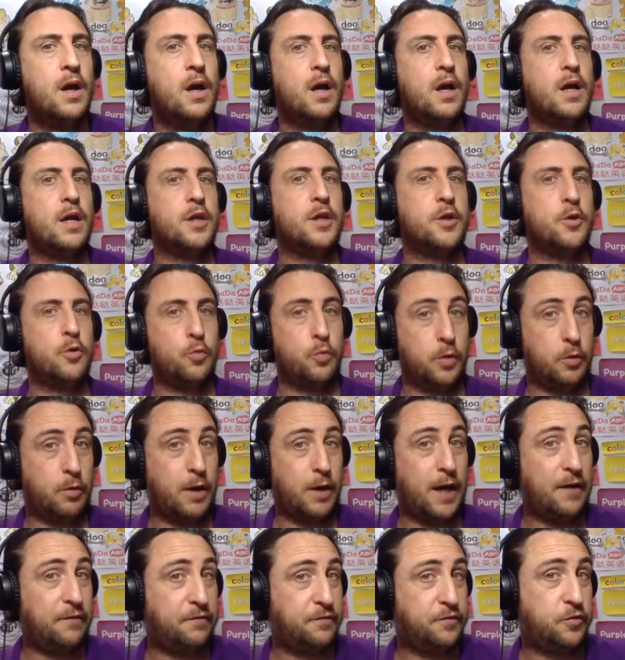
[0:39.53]
You will
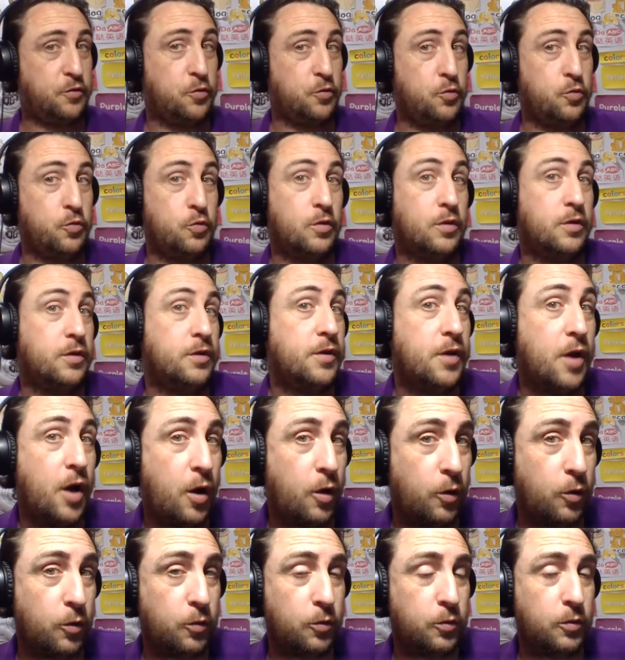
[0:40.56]
have to
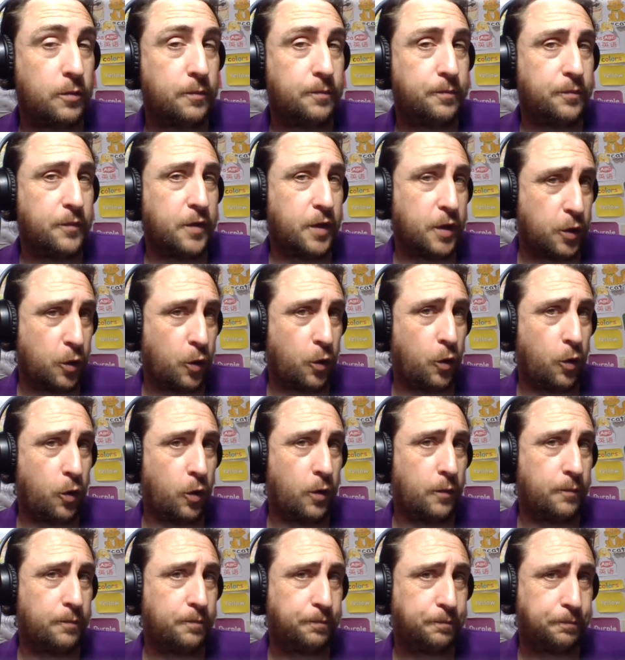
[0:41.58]
know
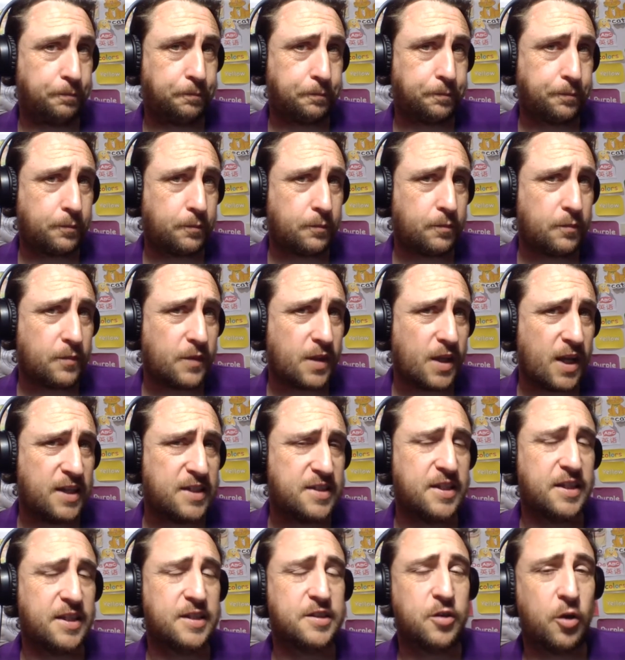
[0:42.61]
your
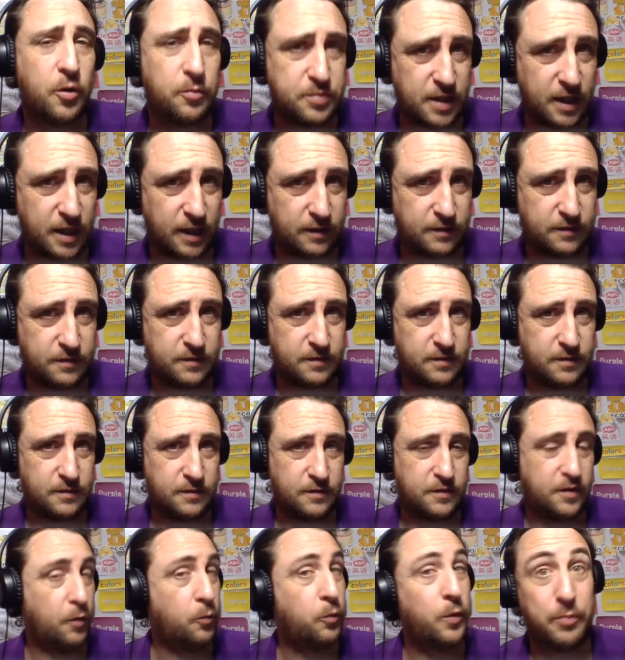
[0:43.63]
6 objects,
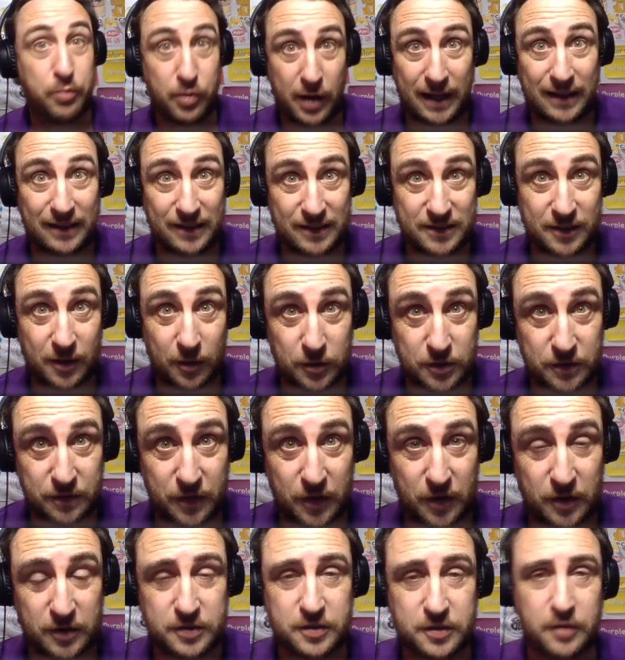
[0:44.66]
so we practice those
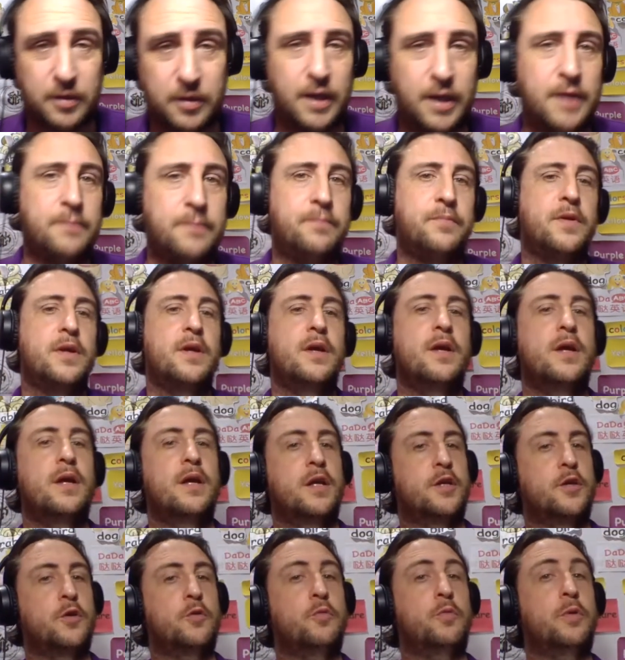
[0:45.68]
first, okay?
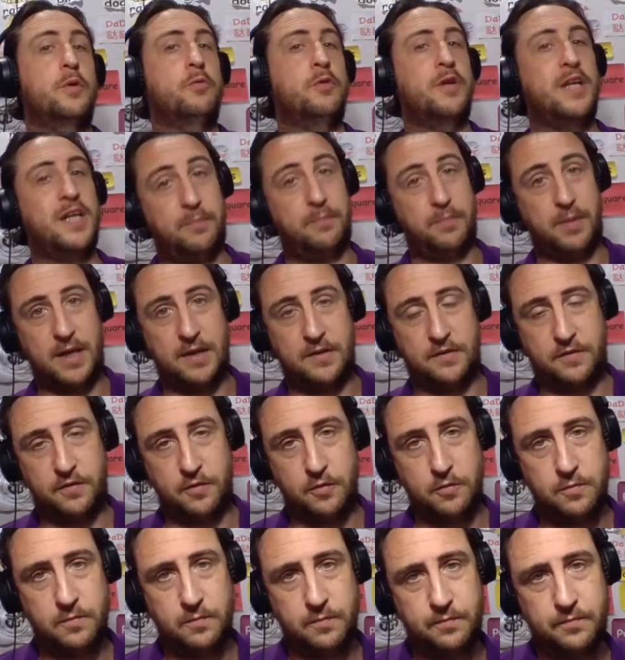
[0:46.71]
You will need a
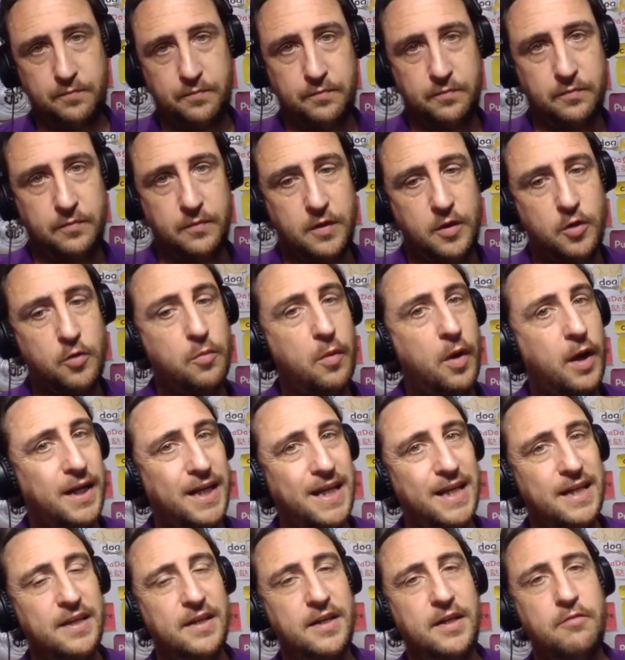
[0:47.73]
pencil, you might
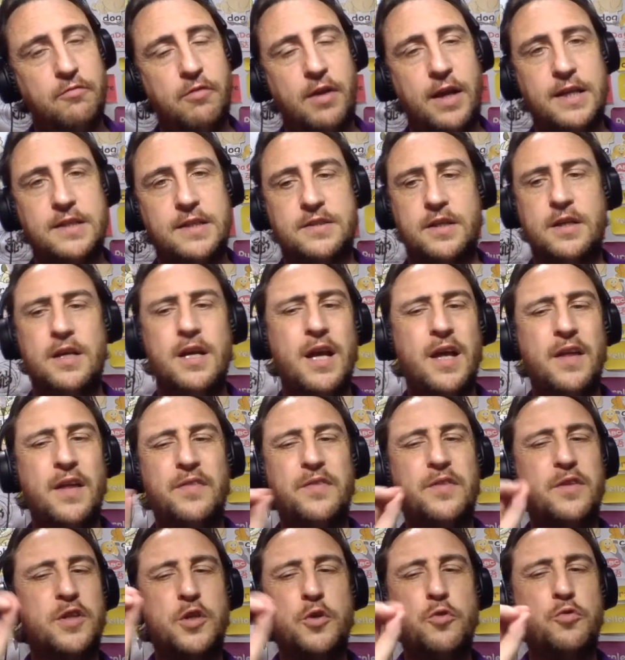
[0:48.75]
need an eraser.
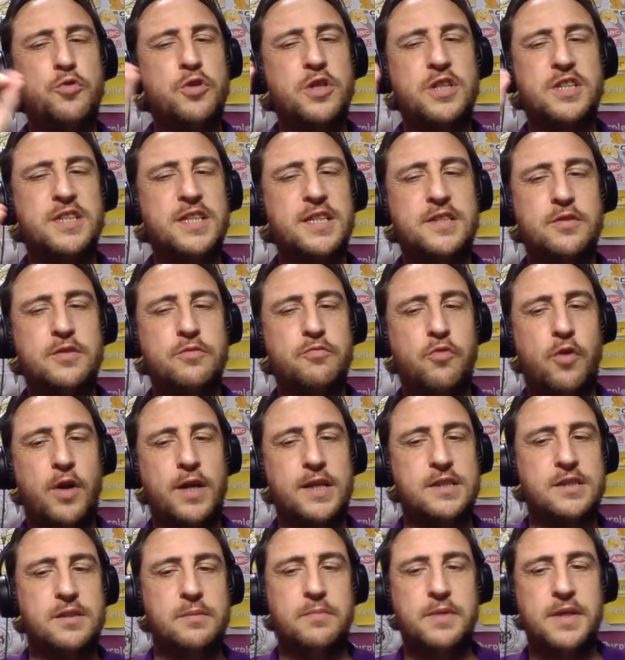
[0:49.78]
You just need to write
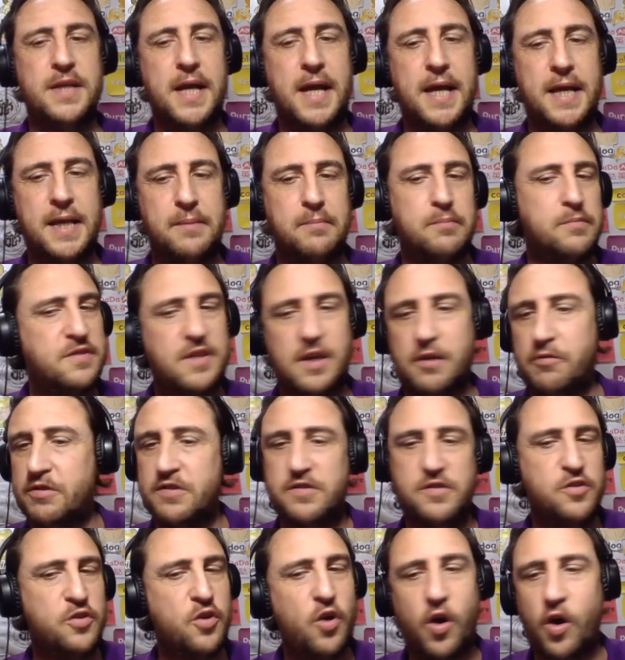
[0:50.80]
some names. There is
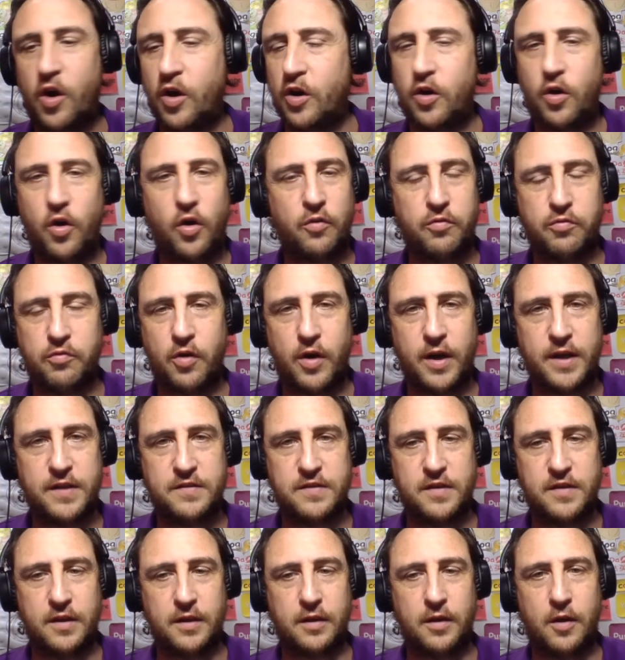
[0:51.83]
not a lot of
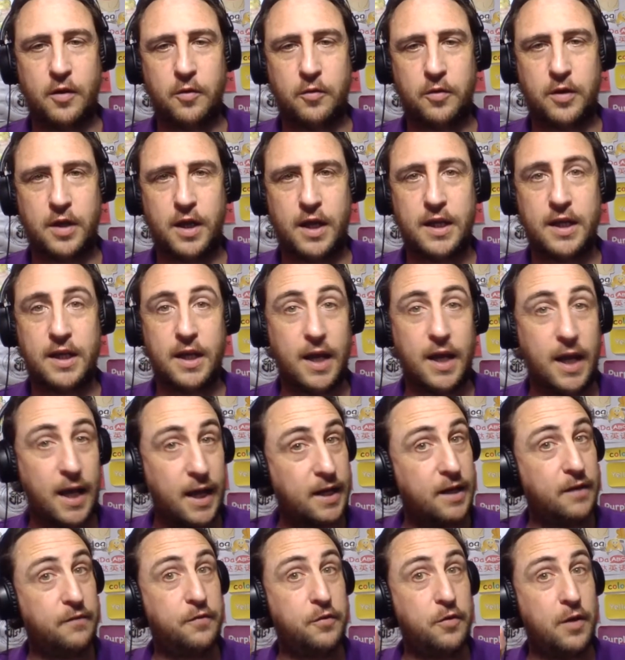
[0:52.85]
writing, okay? And
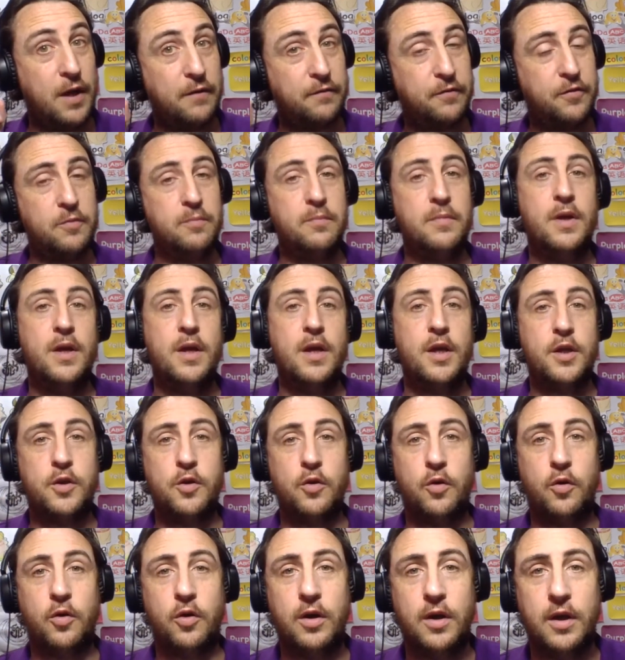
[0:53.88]
if you have them,
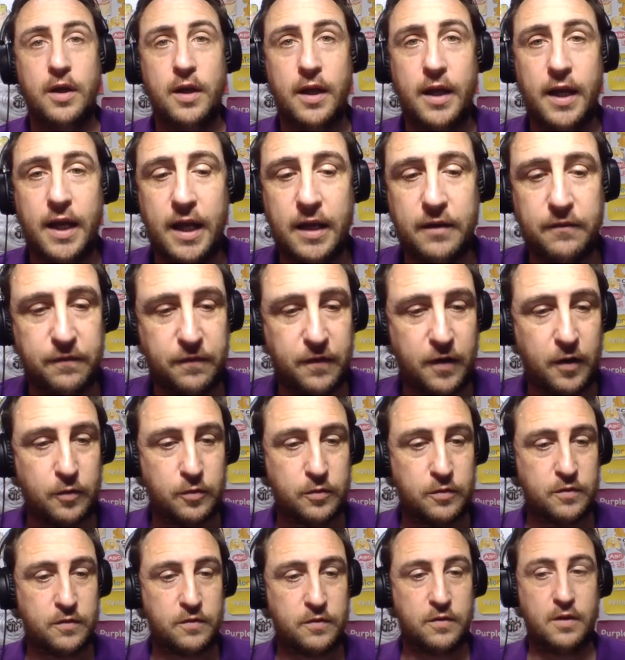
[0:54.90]
your
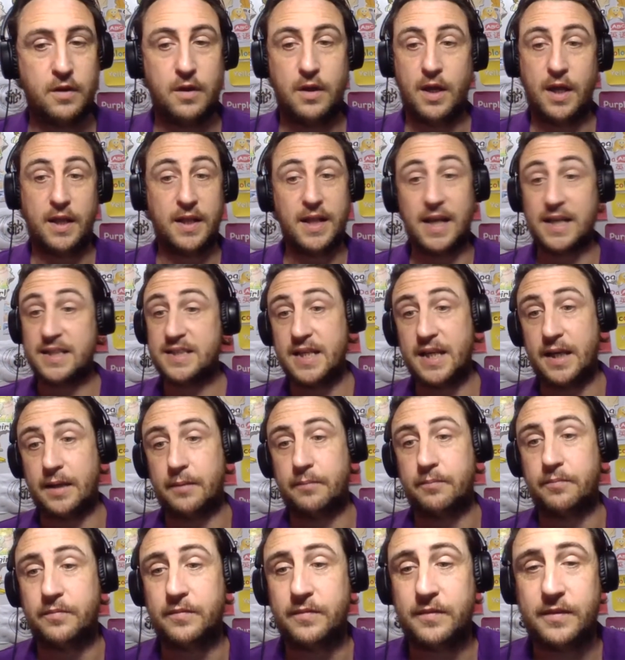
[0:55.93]
headphones. And that's it.
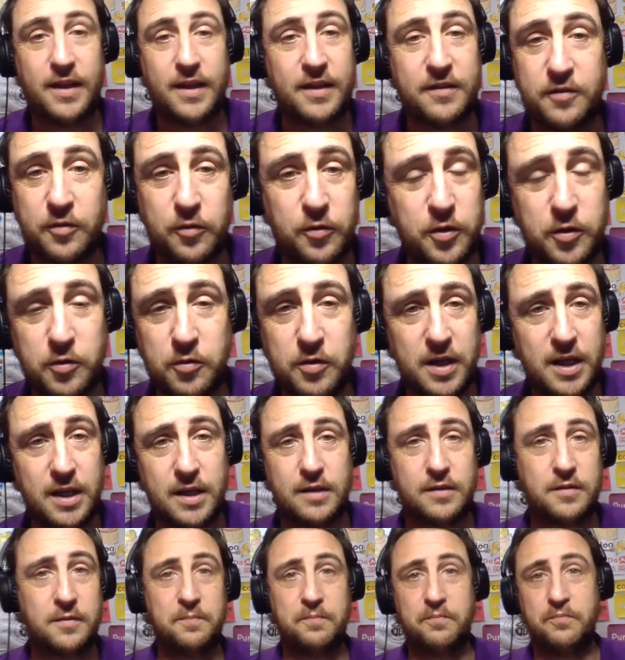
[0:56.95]
That's all you need.